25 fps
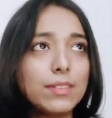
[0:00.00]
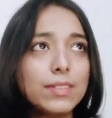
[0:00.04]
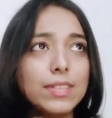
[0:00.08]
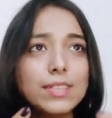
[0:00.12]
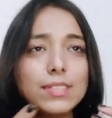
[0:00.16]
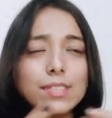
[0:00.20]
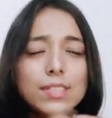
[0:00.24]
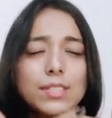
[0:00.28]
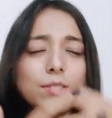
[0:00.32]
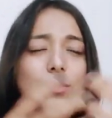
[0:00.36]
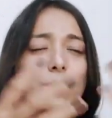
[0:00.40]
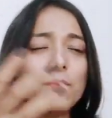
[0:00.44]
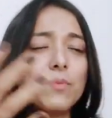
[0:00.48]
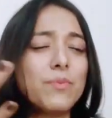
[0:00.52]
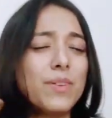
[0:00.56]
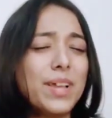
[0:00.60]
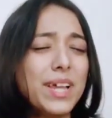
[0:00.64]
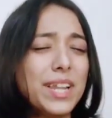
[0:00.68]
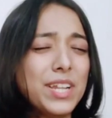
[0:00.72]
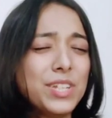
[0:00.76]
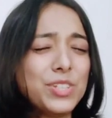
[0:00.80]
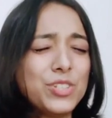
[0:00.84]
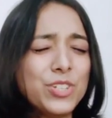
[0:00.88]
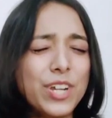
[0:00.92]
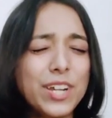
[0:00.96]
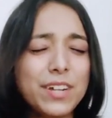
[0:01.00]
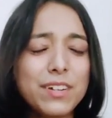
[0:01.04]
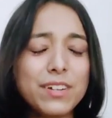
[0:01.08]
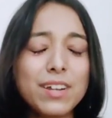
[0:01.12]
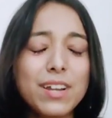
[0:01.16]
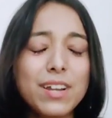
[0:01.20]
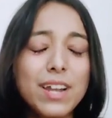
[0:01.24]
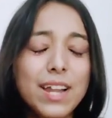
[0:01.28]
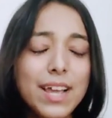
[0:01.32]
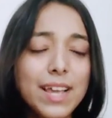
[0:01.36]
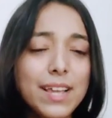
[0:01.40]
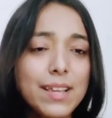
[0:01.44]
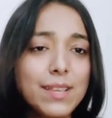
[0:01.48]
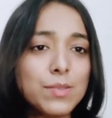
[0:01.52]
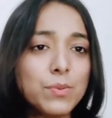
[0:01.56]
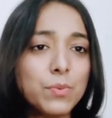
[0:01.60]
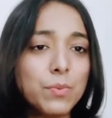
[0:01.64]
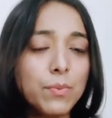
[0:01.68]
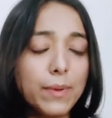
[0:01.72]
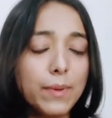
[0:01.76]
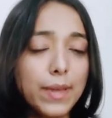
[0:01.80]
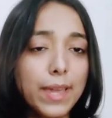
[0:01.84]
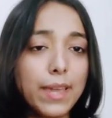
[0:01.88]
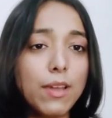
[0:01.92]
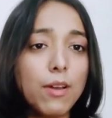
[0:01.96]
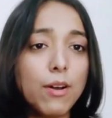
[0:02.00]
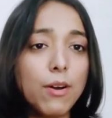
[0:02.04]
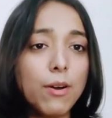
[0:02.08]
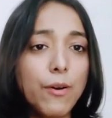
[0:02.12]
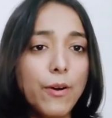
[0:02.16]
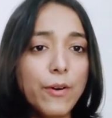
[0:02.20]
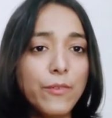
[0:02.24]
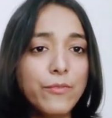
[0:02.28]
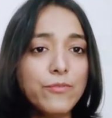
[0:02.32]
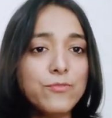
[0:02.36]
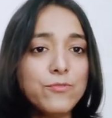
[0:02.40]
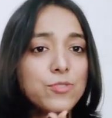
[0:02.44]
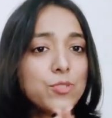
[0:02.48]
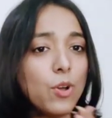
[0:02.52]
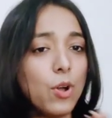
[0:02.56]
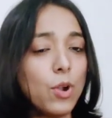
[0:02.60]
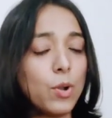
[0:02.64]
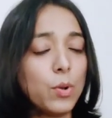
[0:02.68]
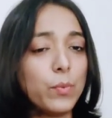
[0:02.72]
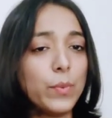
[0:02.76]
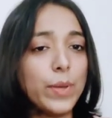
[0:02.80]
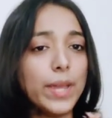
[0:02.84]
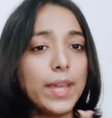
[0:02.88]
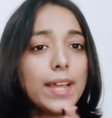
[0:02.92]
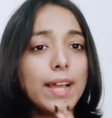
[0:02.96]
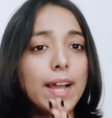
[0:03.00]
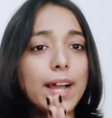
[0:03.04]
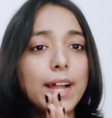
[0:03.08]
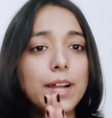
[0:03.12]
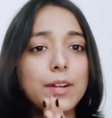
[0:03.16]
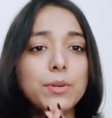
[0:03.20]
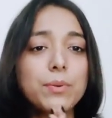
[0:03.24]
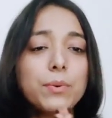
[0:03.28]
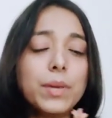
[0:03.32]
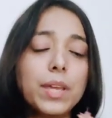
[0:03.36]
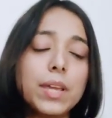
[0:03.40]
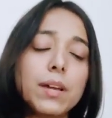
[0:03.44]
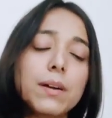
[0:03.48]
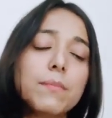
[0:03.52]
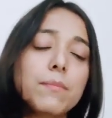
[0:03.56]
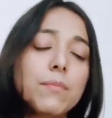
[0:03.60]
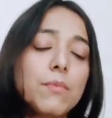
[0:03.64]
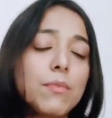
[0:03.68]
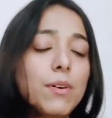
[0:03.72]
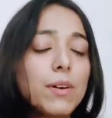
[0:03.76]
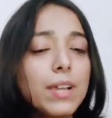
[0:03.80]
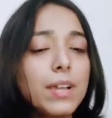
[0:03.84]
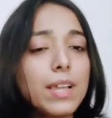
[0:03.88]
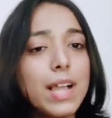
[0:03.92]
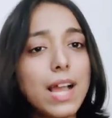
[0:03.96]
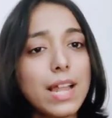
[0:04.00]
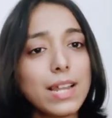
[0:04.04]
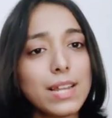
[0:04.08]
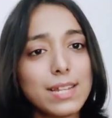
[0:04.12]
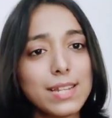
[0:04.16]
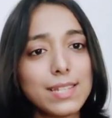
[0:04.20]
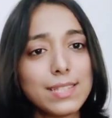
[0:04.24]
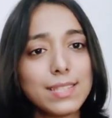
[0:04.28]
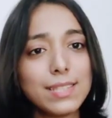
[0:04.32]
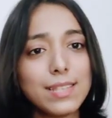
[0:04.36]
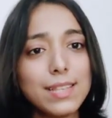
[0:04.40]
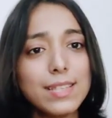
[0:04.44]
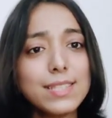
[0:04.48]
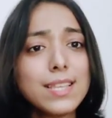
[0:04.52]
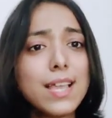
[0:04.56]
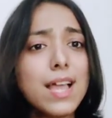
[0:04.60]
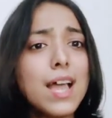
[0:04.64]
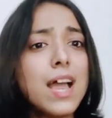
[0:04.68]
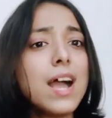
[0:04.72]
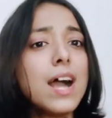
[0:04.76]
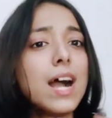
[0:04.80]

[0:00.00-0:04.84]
this is a very generalized way of solving and doing a mock analysis.